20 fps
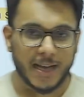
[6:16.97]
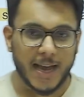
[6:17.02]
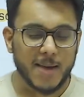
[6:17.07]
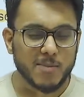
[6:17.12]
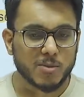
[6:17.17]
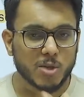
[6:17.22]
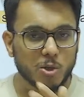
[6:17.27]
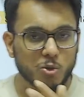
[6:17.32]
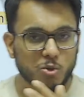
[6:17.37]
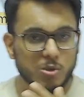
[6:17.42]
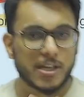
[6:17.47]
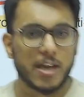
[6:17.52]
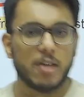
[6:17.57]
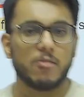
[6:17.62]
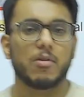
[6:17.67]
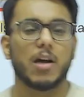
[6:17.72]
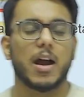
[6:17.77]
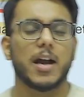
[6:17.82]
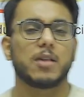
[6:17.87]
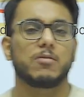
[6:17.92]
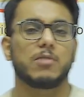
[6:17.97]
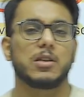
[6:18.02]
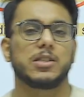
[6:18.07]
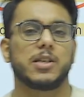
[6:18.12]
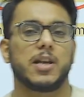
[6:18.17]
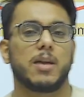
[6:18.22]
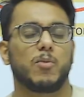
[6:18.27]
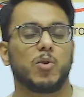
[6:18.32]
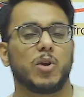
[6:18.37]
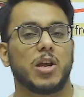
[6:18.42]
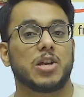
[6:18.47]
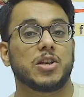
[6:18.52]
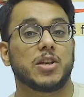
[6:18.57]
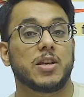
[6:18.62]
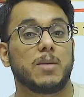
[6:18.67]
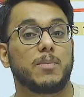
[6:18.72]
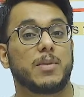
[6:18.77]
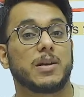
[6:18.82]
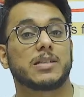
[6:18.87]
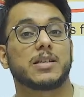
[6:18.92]
to safeguard one's reputation, a
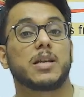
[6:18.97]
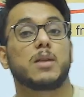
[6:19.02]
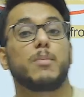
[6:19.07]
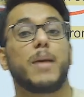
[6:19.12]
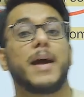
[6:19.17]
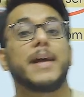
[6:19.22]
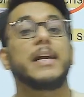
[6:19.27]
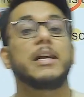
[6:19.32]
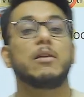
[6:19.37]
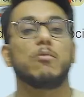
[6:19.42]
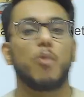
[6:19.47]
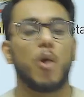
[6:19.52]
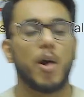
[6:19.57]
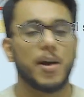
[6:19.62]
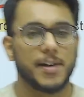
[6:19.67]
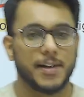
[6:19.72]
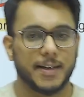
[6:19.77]
person might want